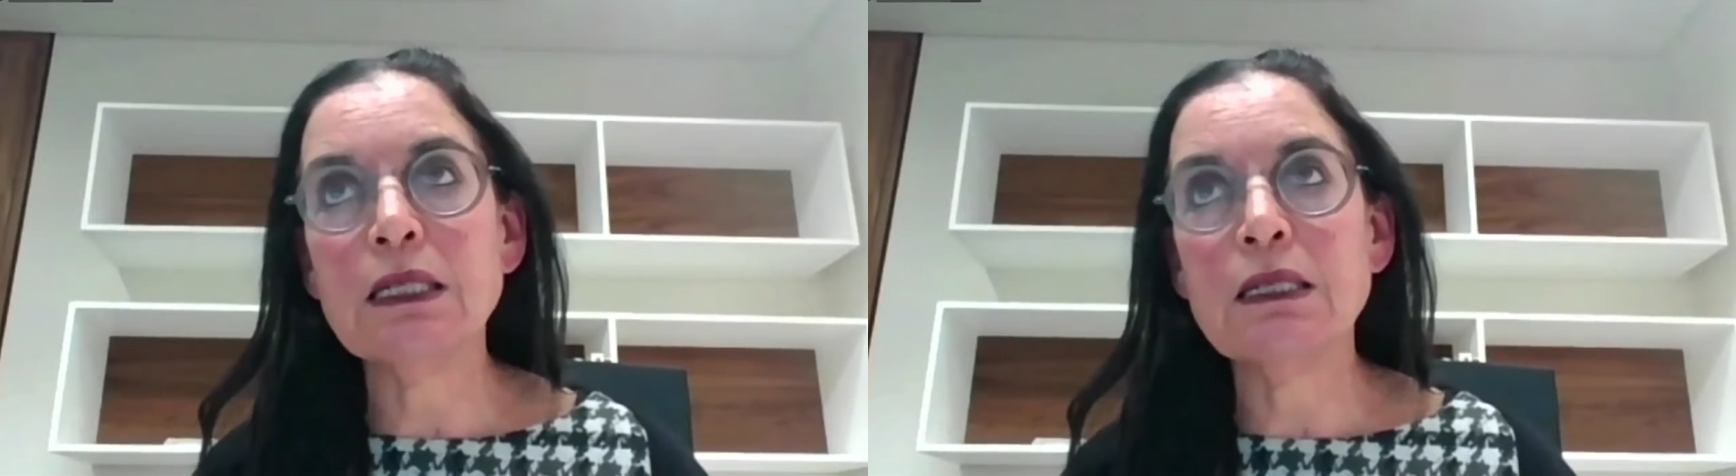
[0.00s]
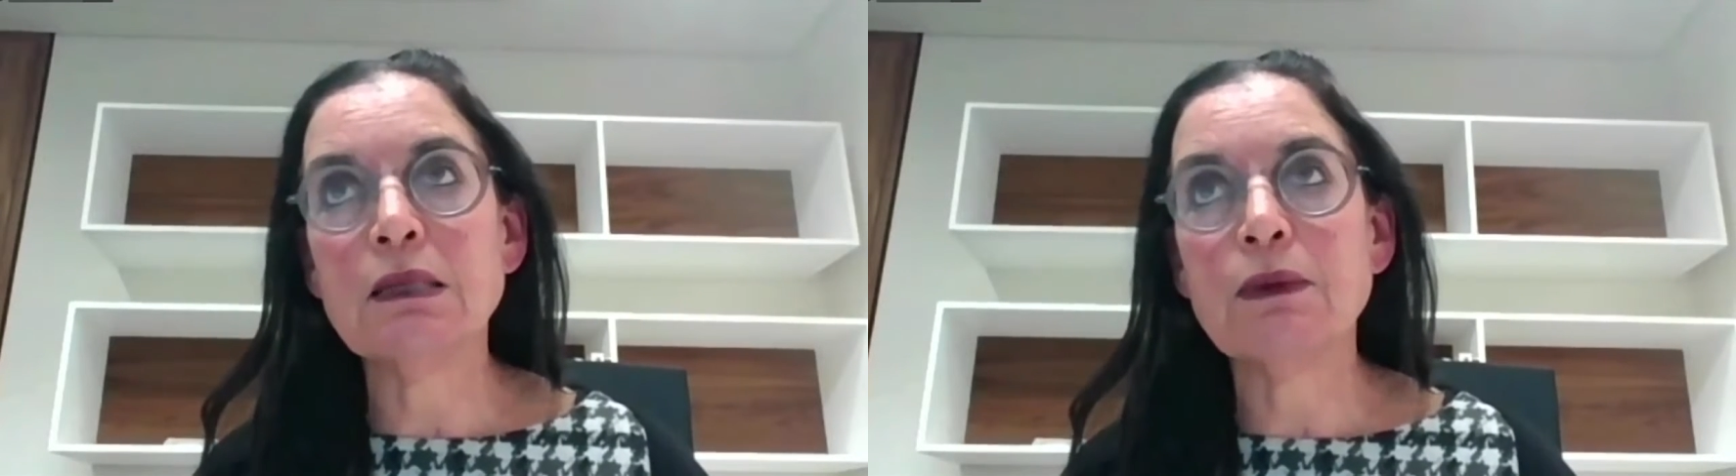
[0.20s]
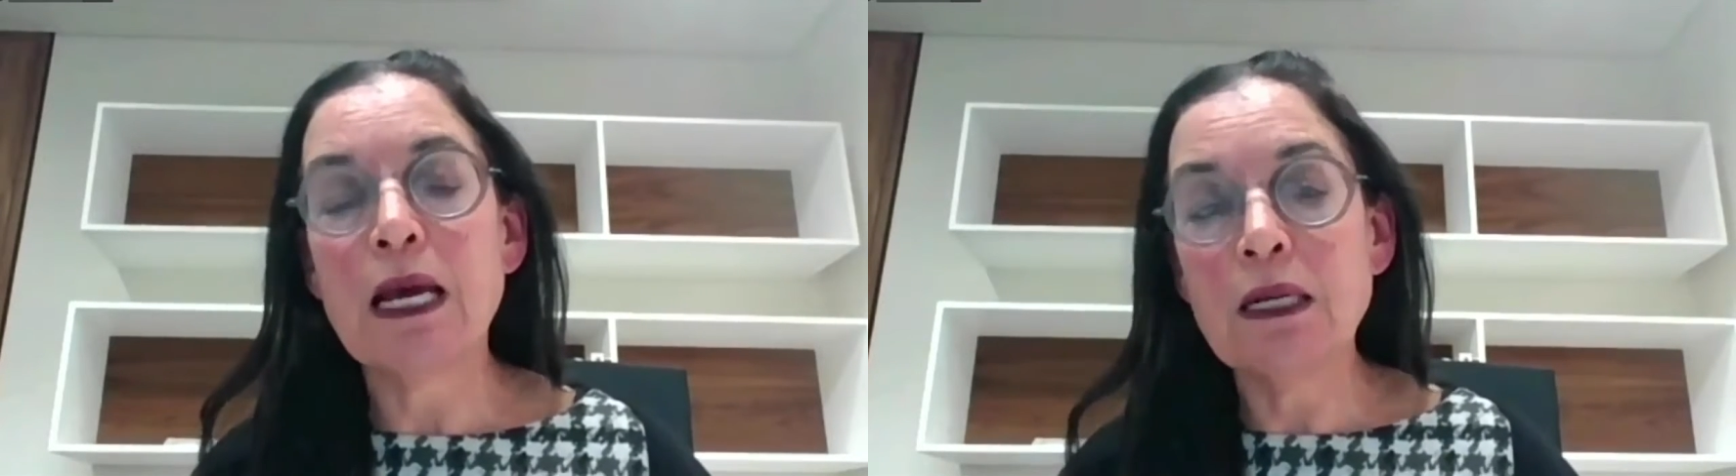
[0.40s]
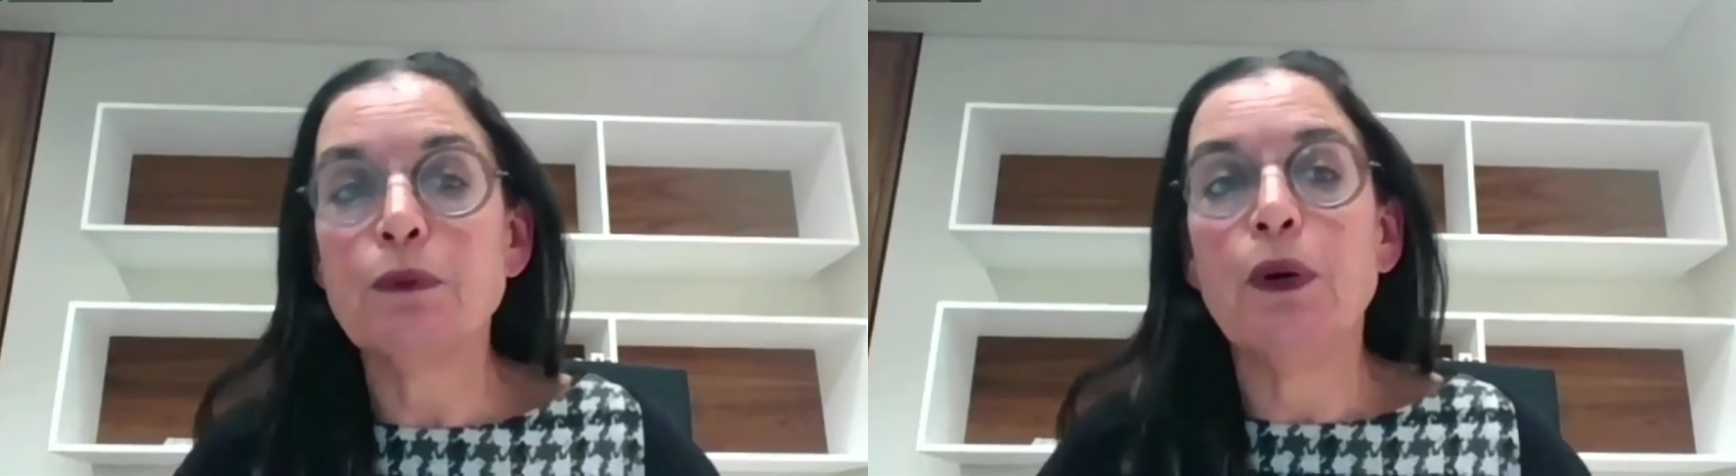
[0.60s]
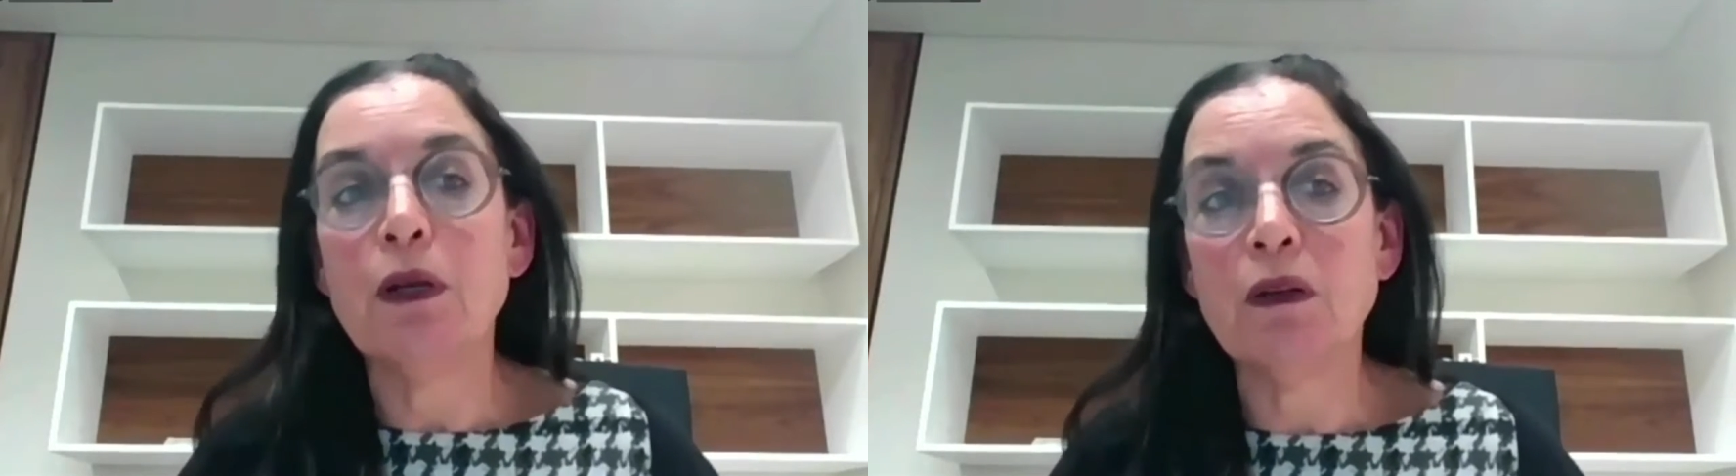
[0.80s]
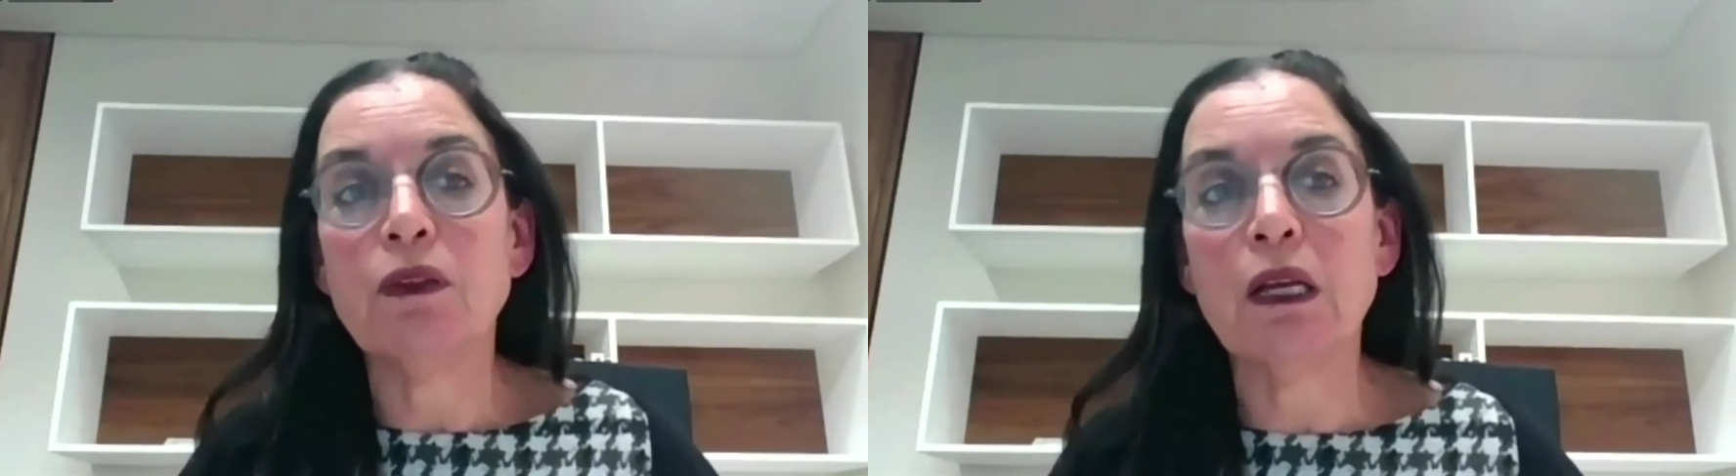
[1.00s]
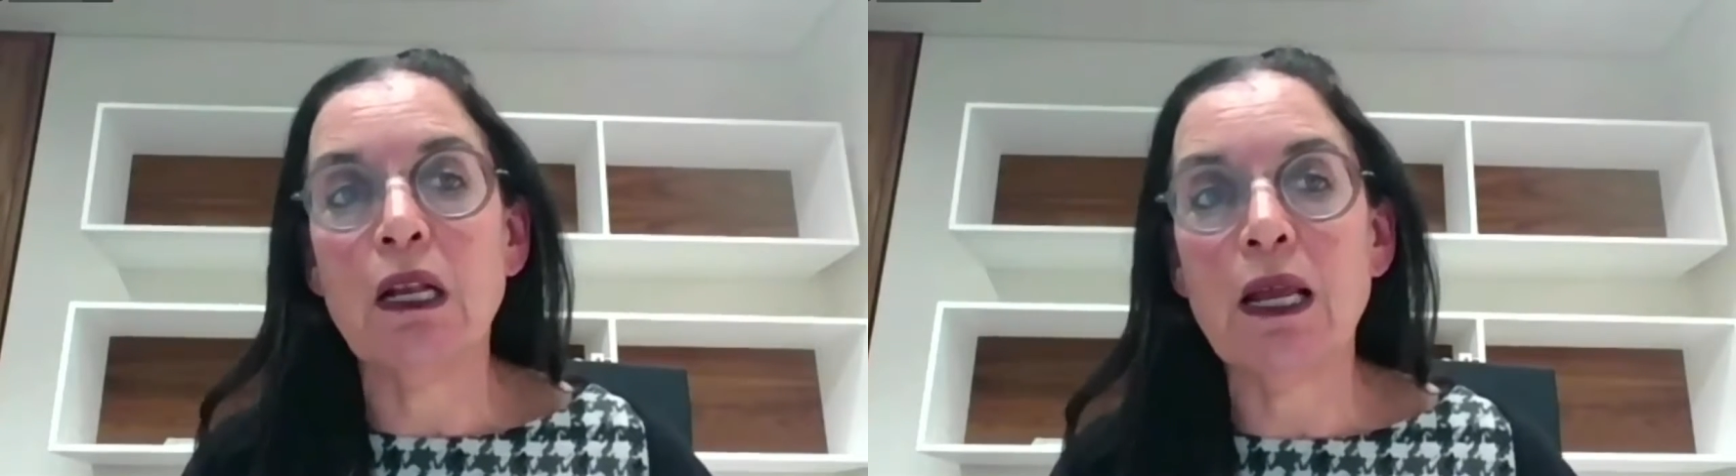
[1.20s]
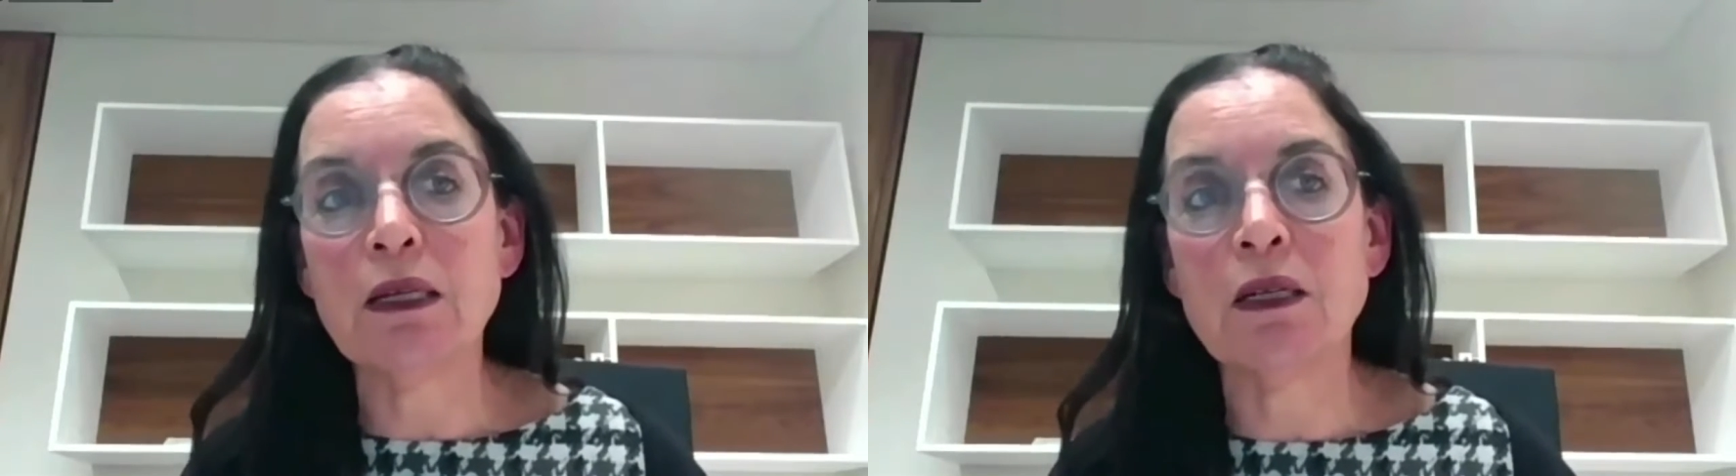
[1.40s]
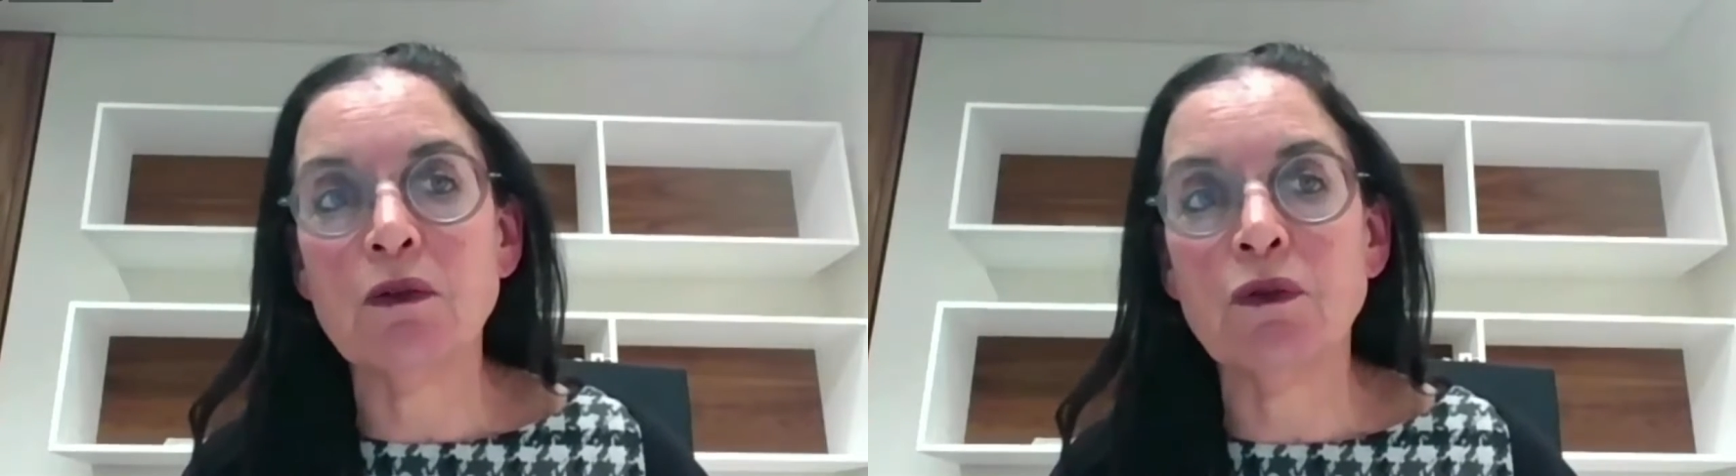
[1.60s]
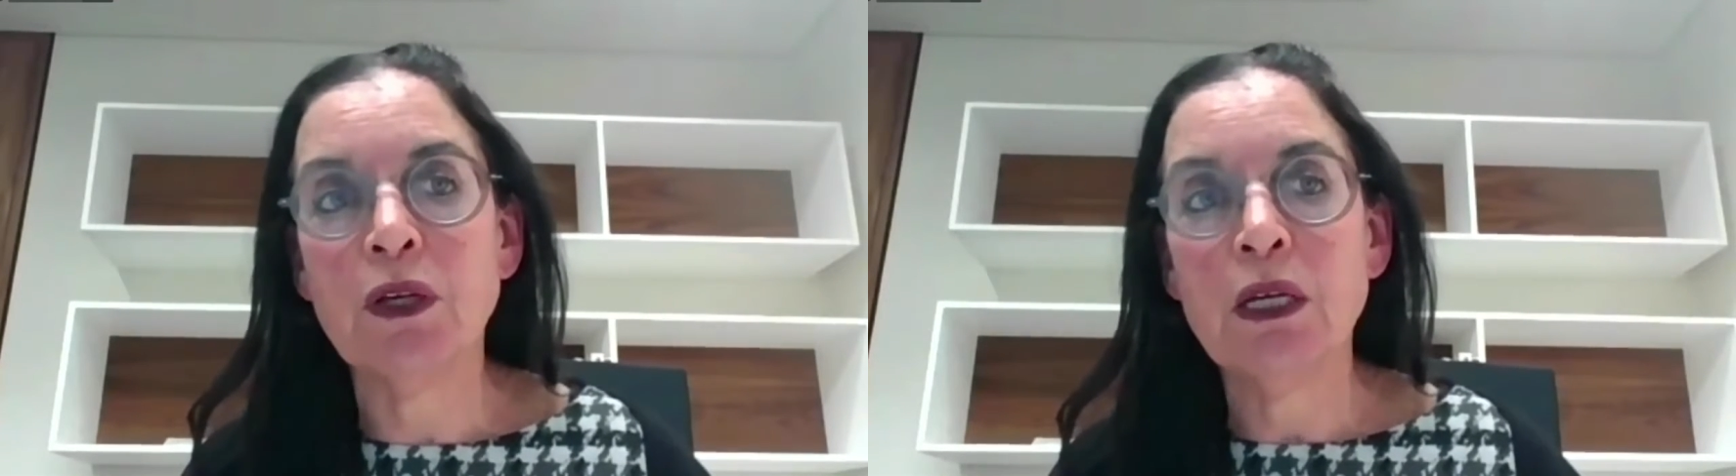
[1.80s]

is part of the collective